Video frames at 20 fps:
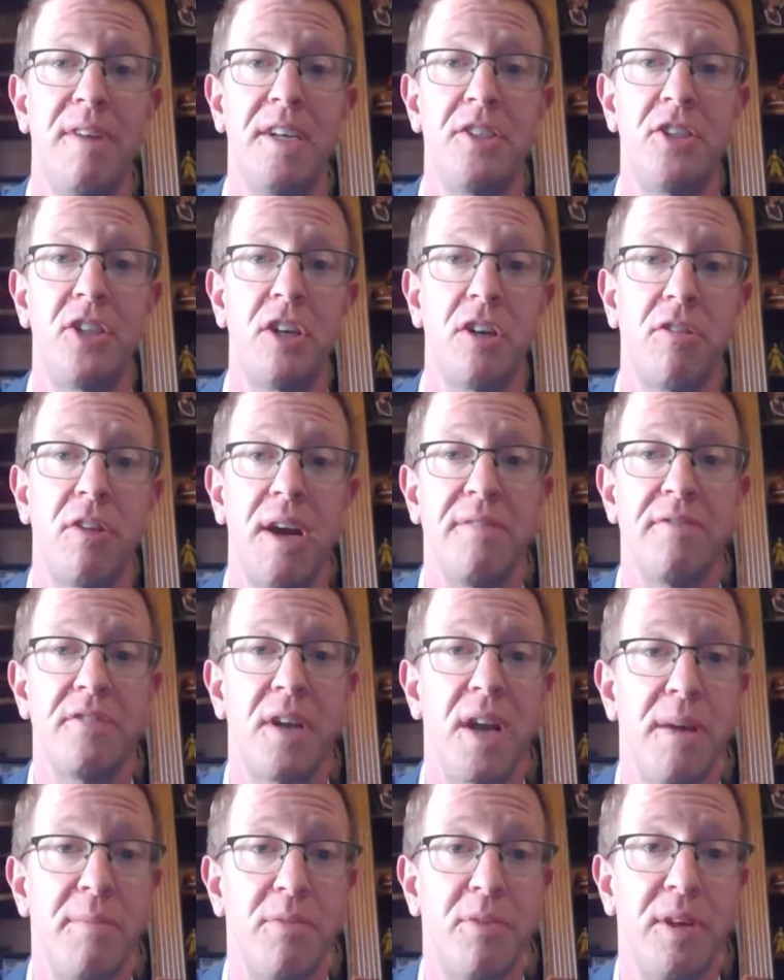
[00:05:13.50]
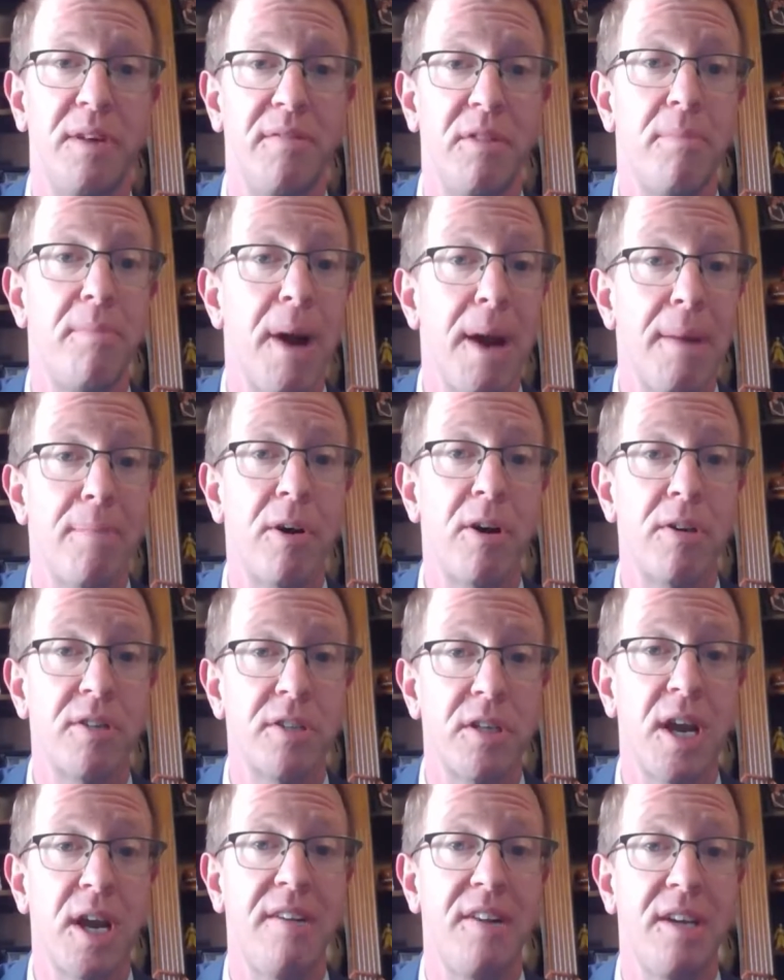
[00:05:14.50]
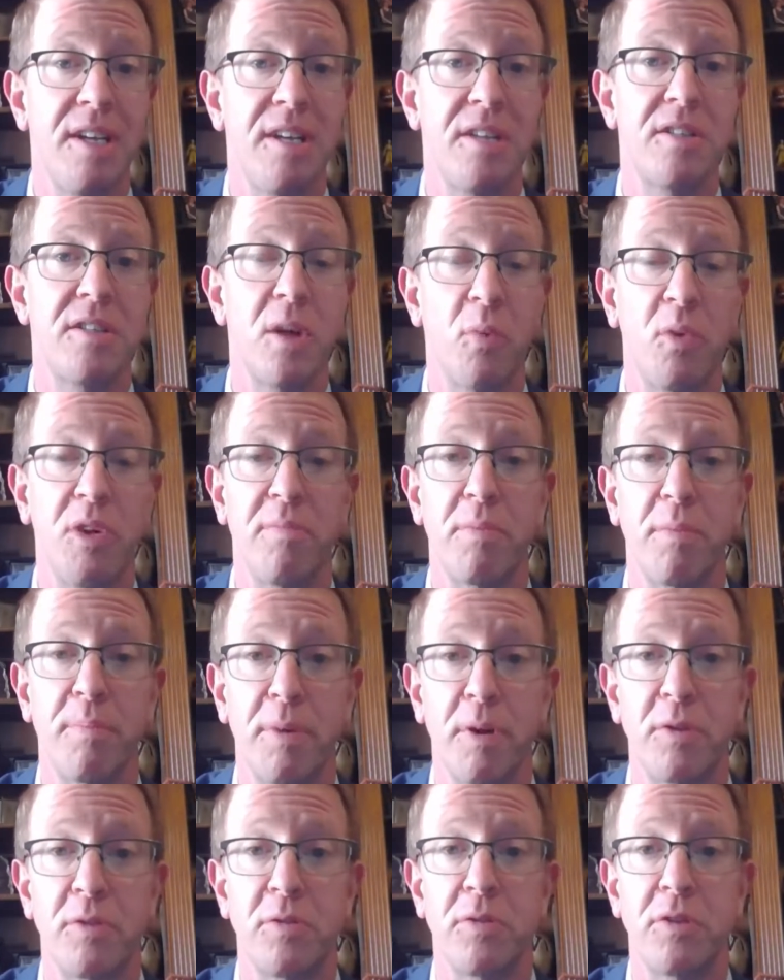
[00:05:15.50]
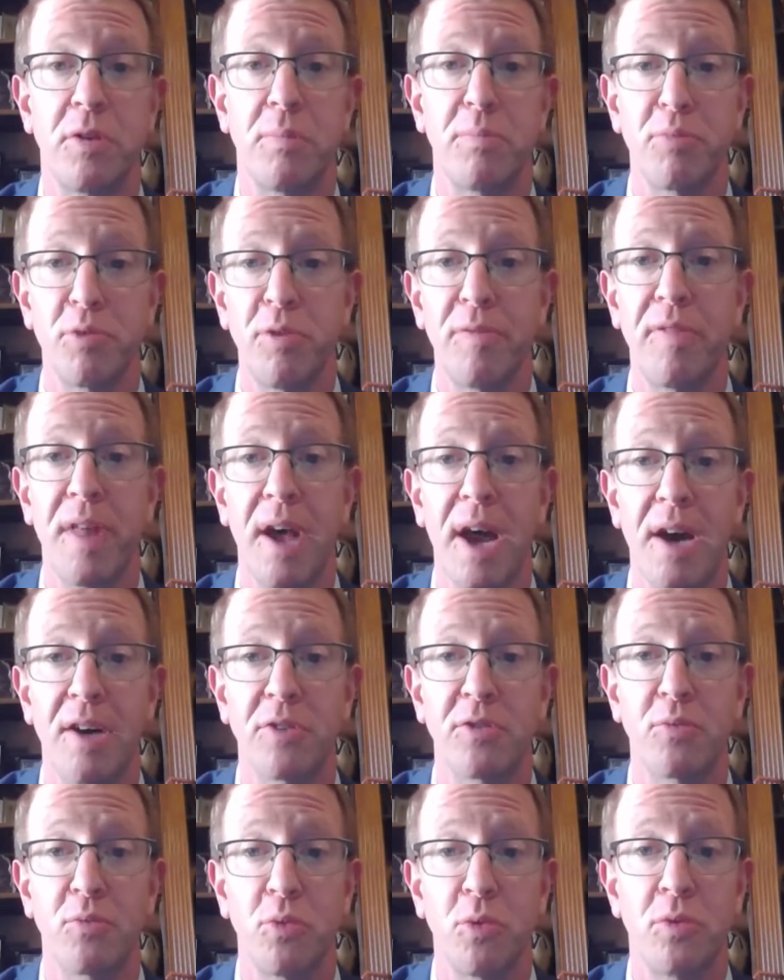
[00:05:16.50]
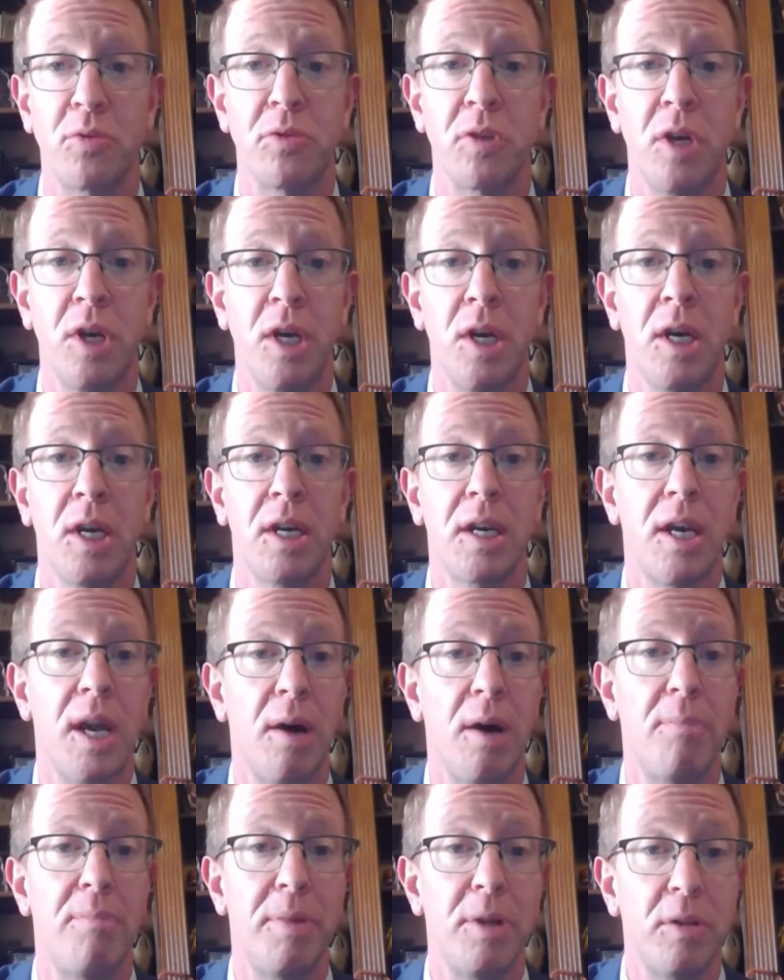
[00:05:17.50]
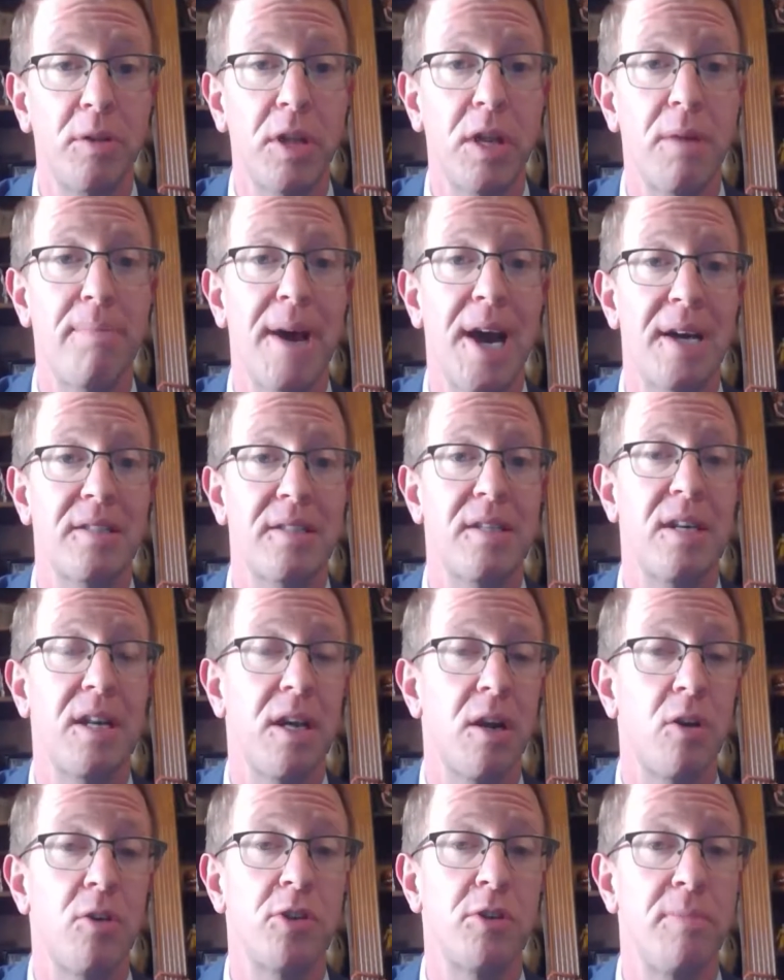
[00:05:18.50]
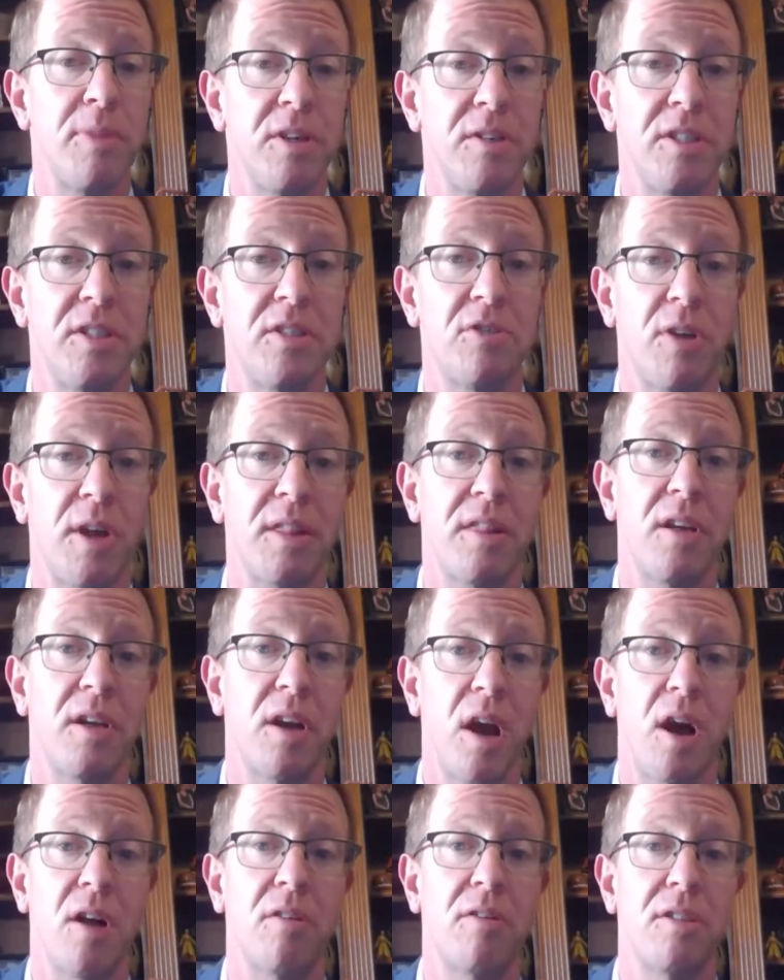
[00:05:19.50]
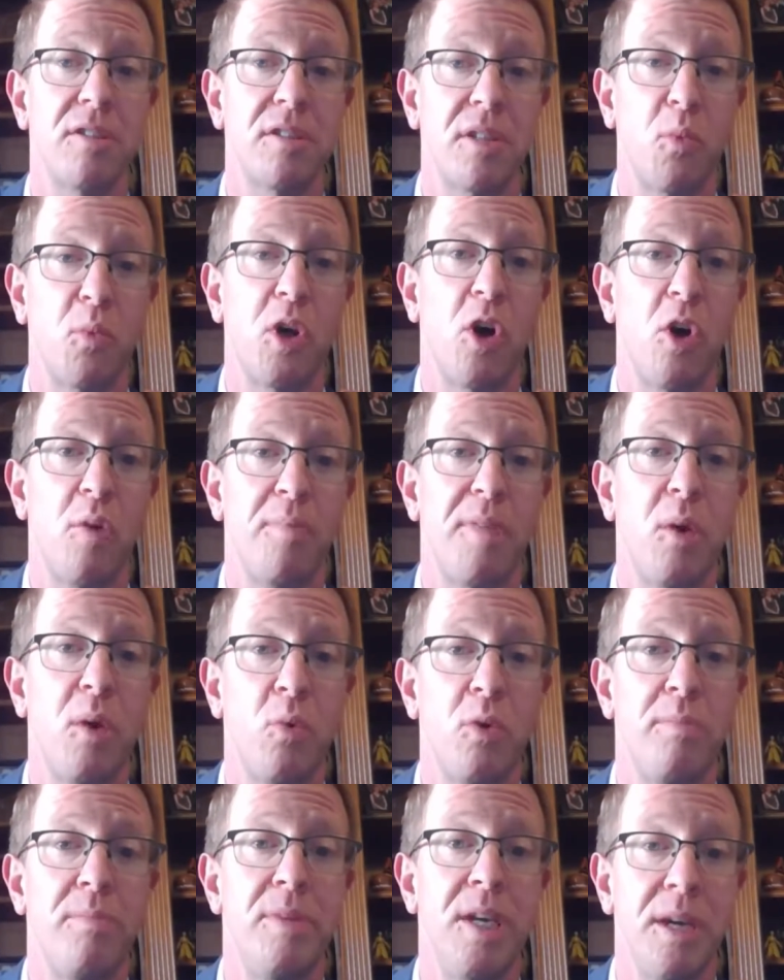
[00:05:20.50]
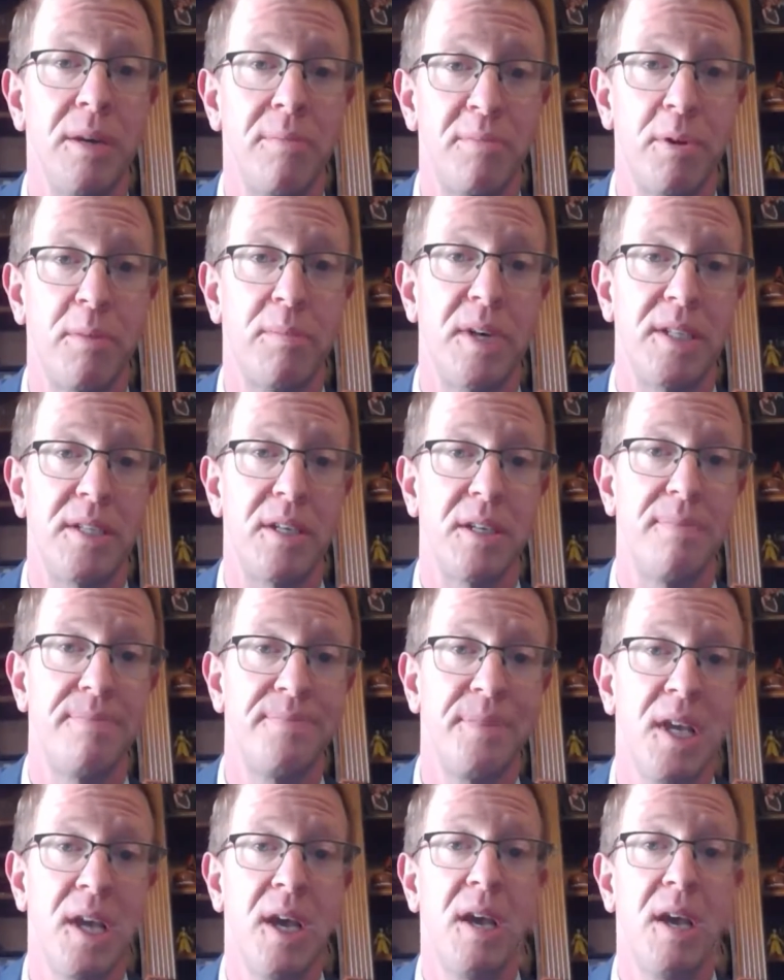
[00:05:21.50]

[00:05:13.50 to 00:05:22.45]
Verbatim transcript: Vice Chair Graves and I believe the bipartisan ideas that we propose to improve the House rules can help build capacity and ultimately strengthen Congress, and we hope they will be implemented.